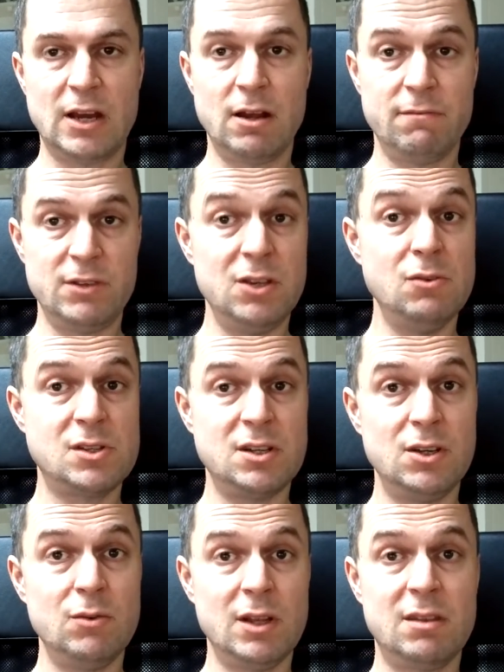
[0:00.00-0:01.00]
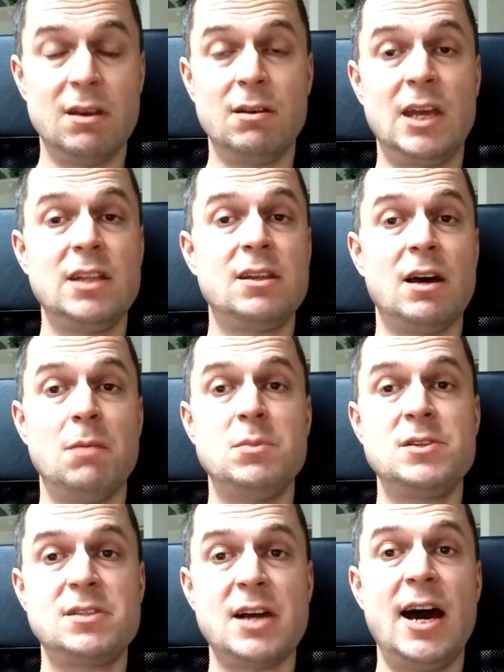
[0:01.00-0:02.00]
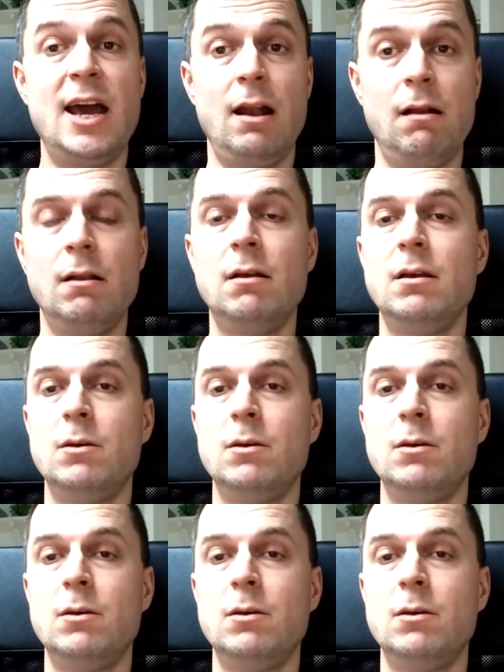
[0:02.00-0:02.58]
kind of used to do it the GitHub style,